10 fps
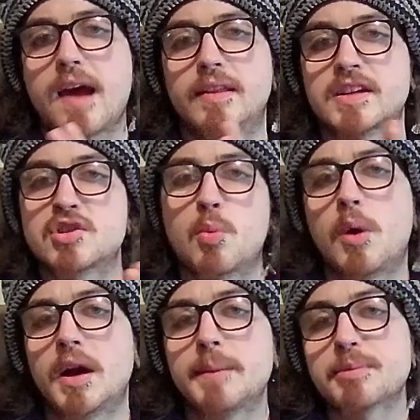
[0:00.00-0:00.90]
like
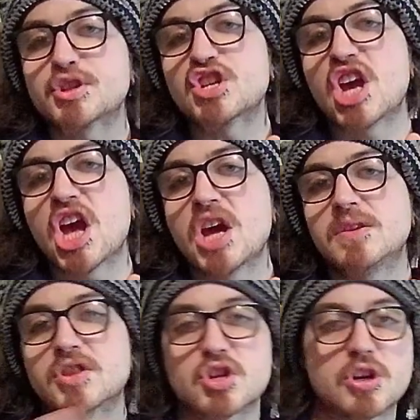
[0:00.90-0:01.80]

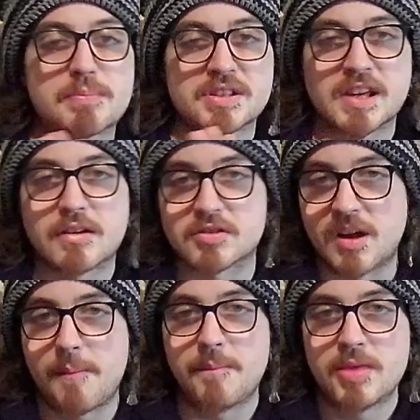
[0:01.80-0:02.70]
20%, 30% or
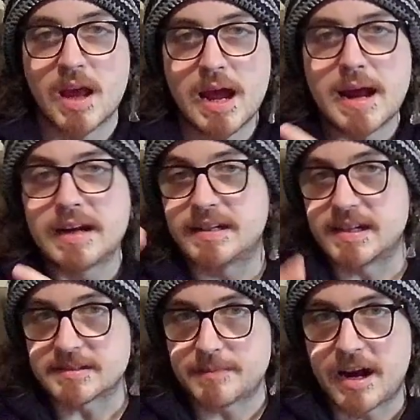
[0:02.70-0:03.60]
something. It
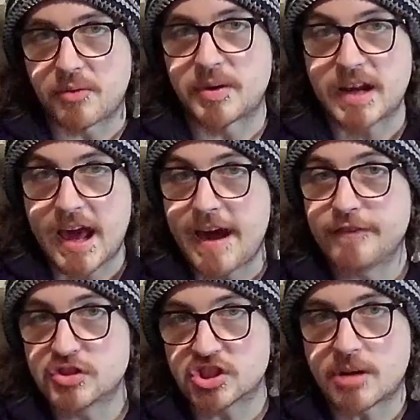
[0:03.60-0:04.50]
doesn't matter. We can have
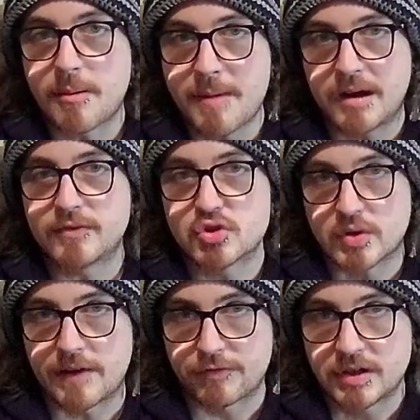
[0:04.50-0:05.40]
some amount of
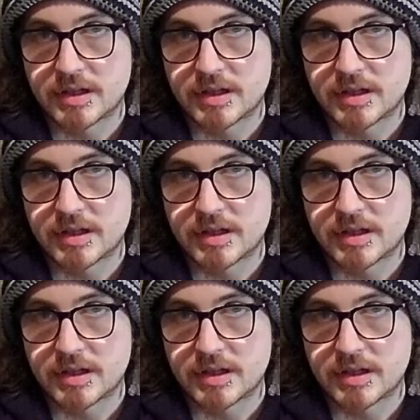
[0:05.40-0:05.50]
drift.